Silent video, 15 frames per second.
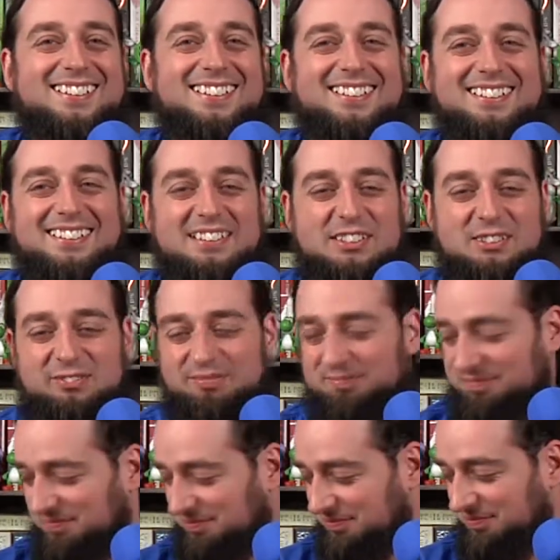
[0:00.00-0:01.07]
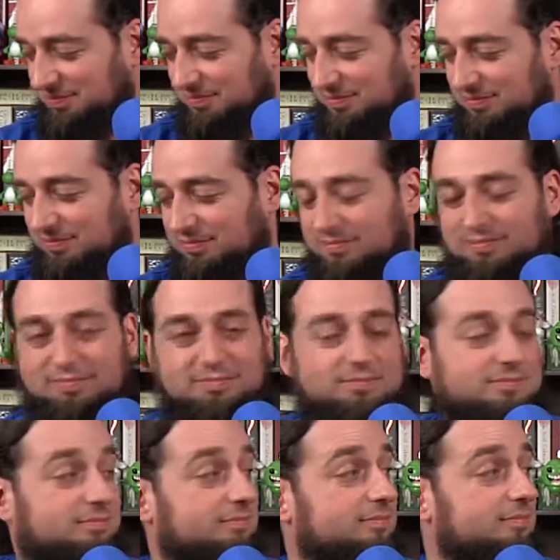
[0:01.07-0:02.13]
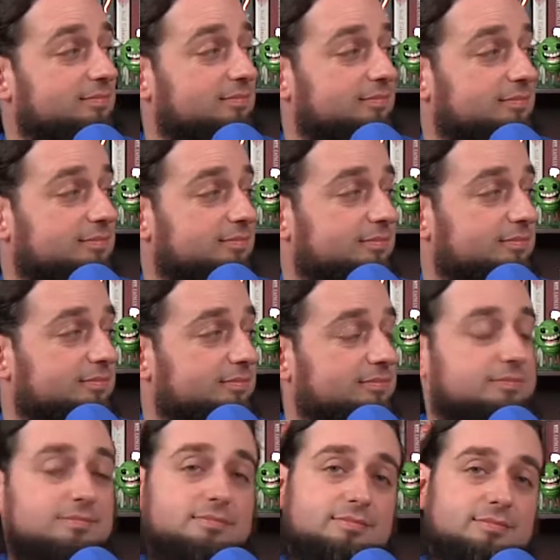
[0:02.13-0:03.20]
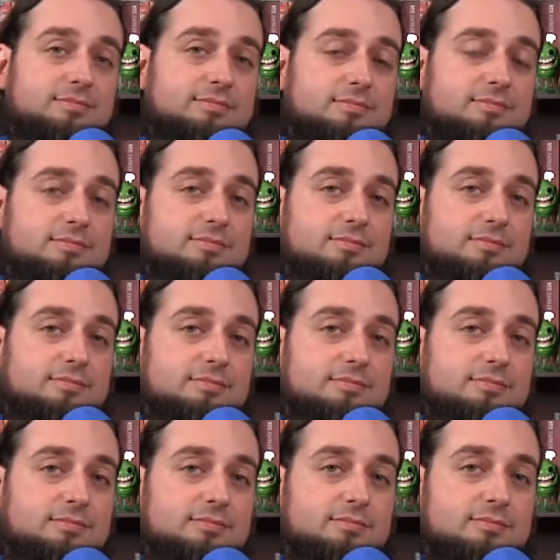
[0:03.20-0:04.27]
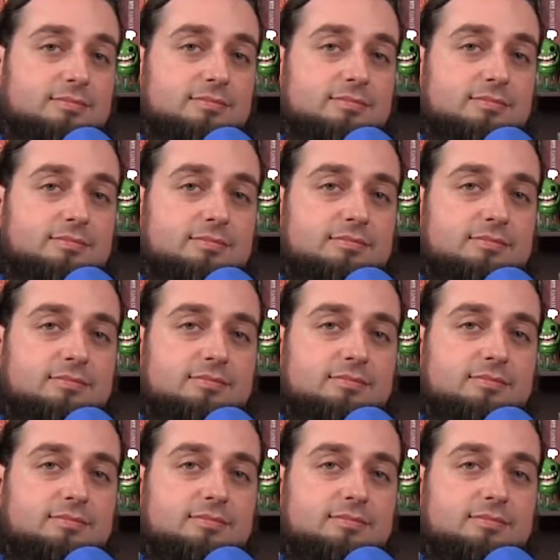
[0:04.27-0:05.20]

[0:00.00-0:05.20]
[no speech]